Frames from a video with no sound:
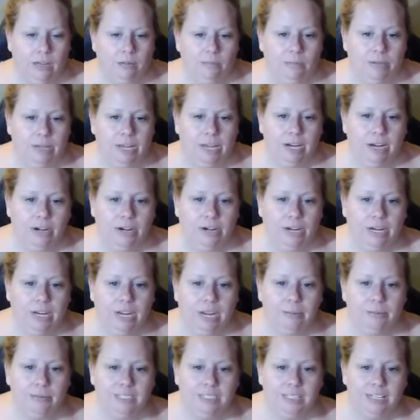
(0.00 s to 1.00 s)
Carrie,
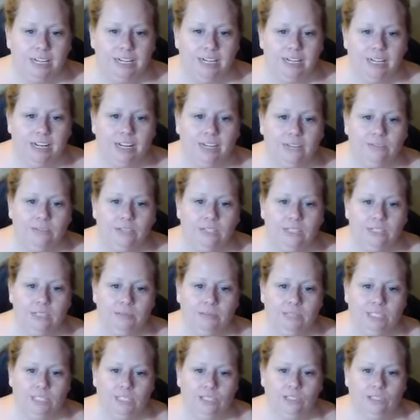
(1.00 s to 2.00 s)
I'm excited. I've done some
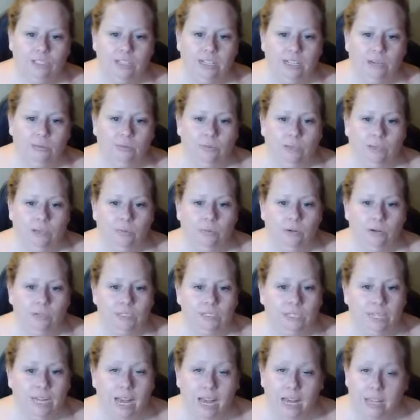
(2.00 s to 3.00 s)
sigils and they really work.
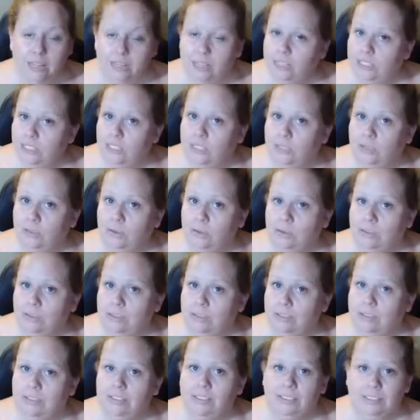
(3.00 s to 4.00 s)
Yeah, they do.
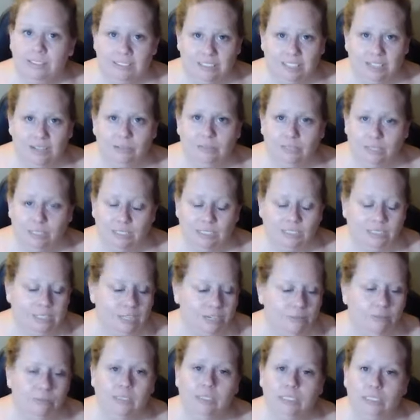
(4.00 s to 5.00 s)
They
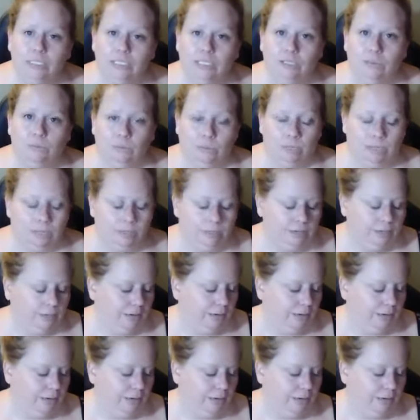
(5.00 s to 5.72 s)
really do work.